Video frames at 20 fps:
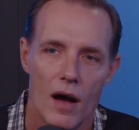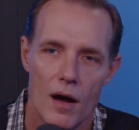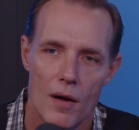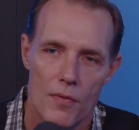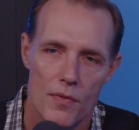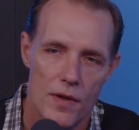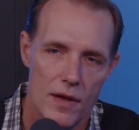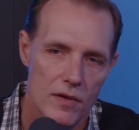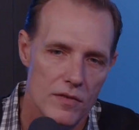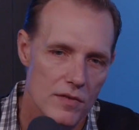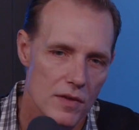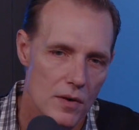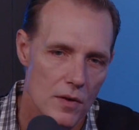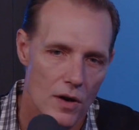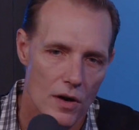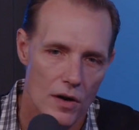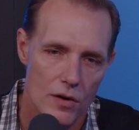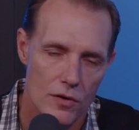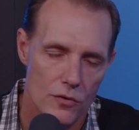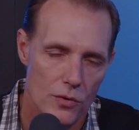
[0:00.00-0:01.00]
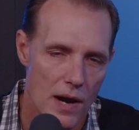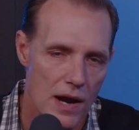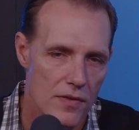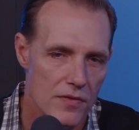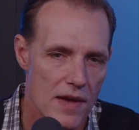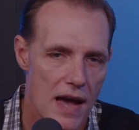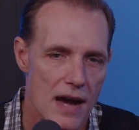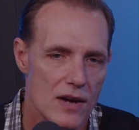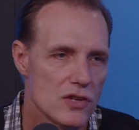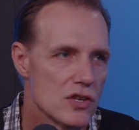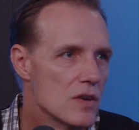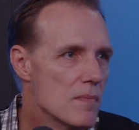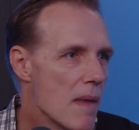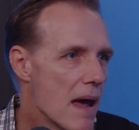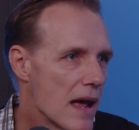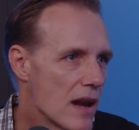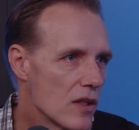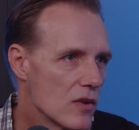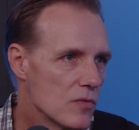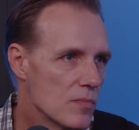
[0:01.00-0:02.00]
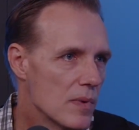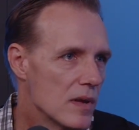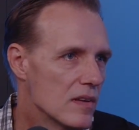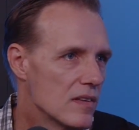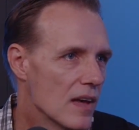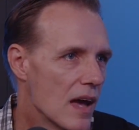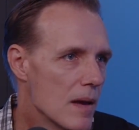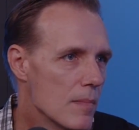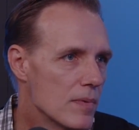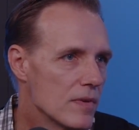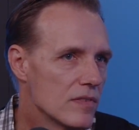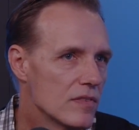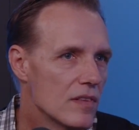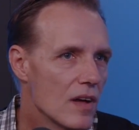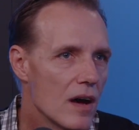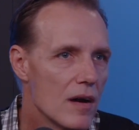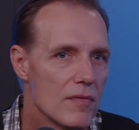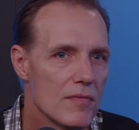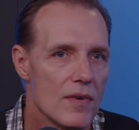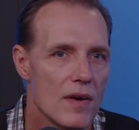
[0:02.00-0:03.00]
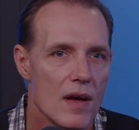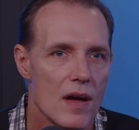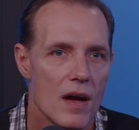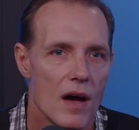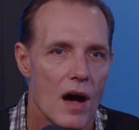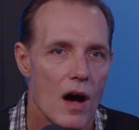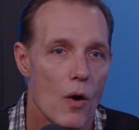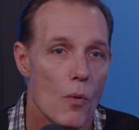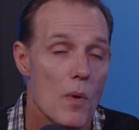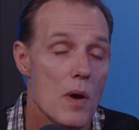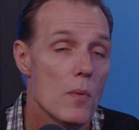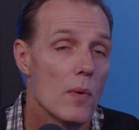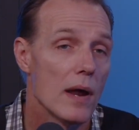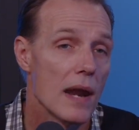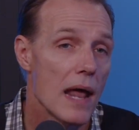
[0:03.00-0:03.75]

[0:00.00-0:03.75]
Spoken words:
things that are transaction management type of stuff. We went